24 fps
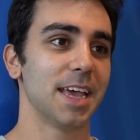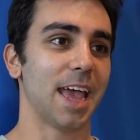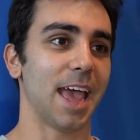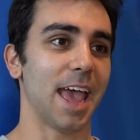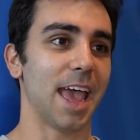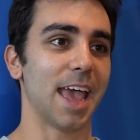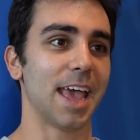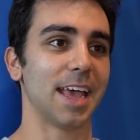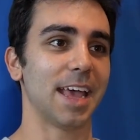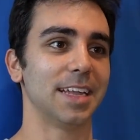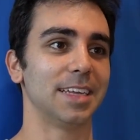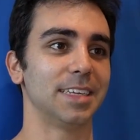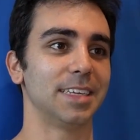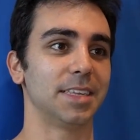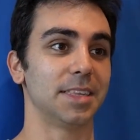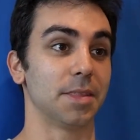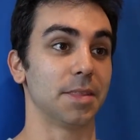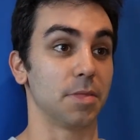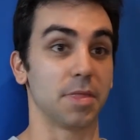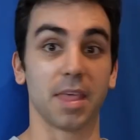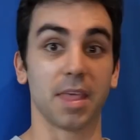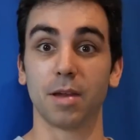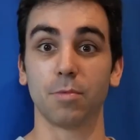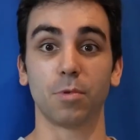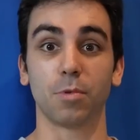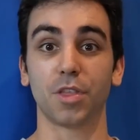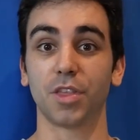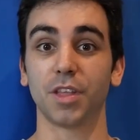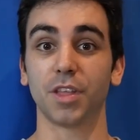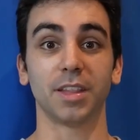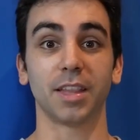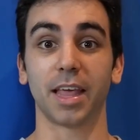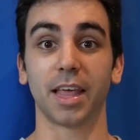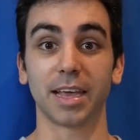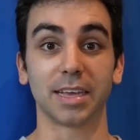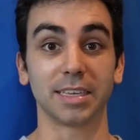and then
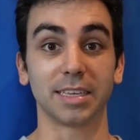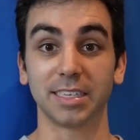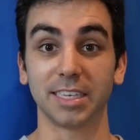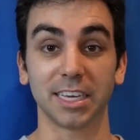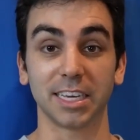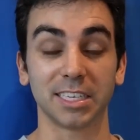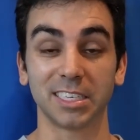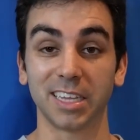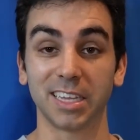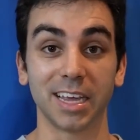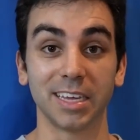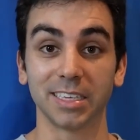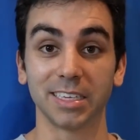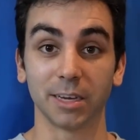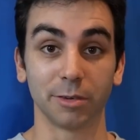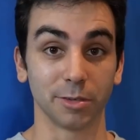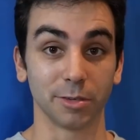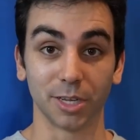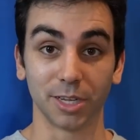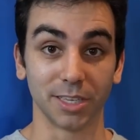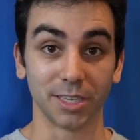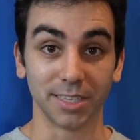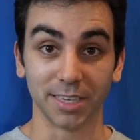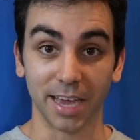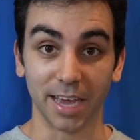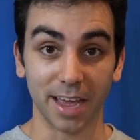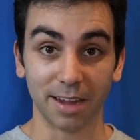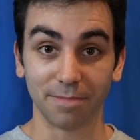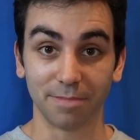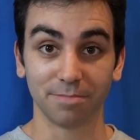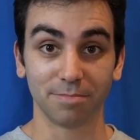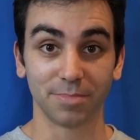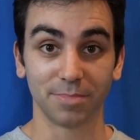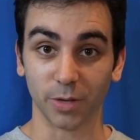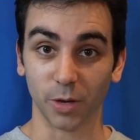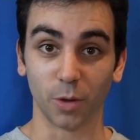within like 6 days I was on
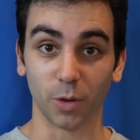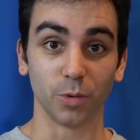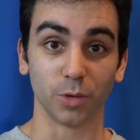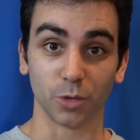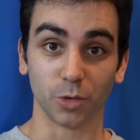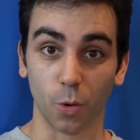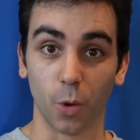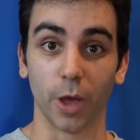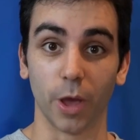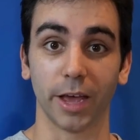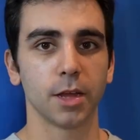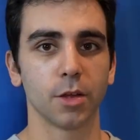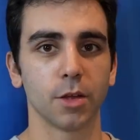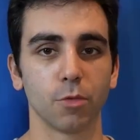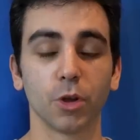set. So it was quick.